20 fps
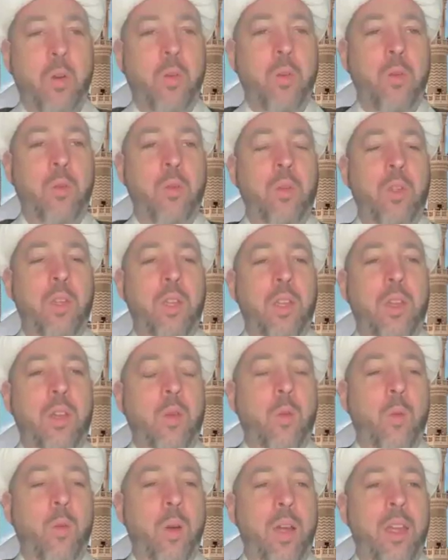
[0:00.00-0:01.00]
own
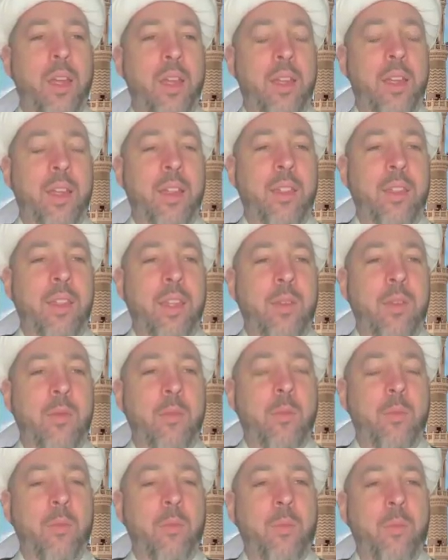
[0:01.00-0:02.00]
way and
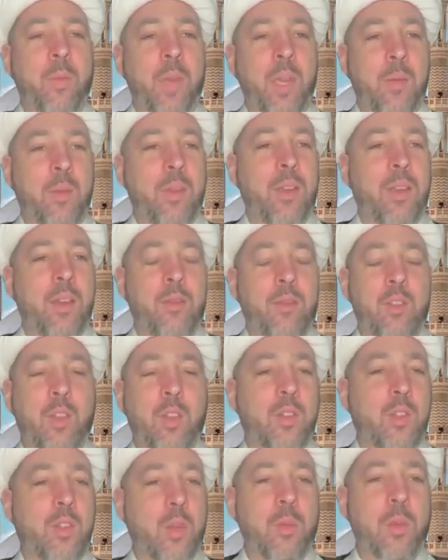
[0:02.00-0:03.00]
then maybe have
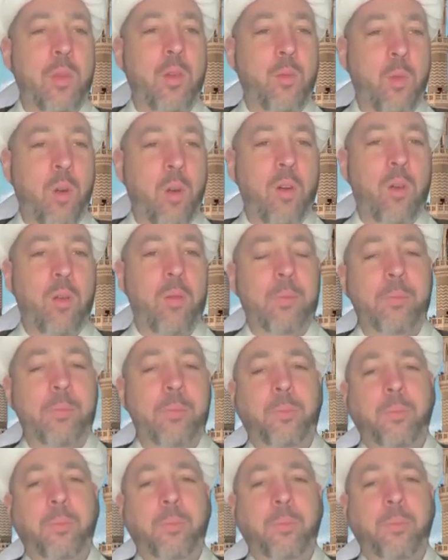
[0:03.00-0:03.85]
done something wrong.